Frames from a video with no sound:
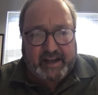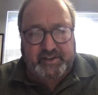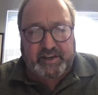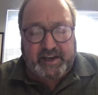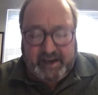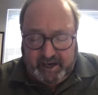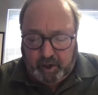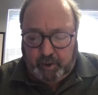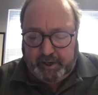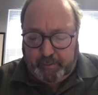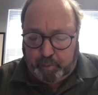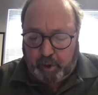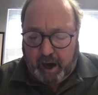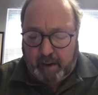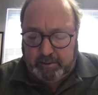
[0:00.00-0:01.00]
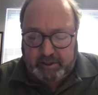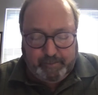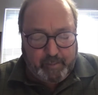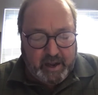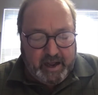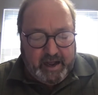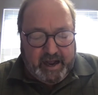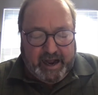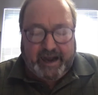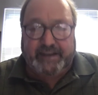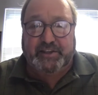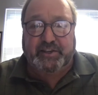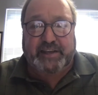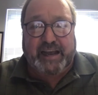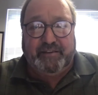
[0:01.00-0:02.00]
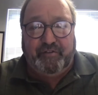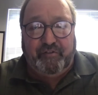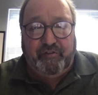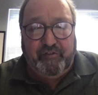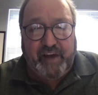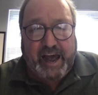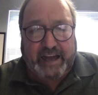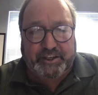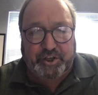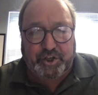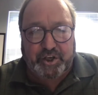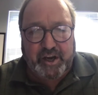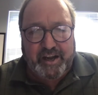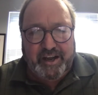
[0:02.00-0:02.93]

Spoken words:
hearing problem? I said fetch,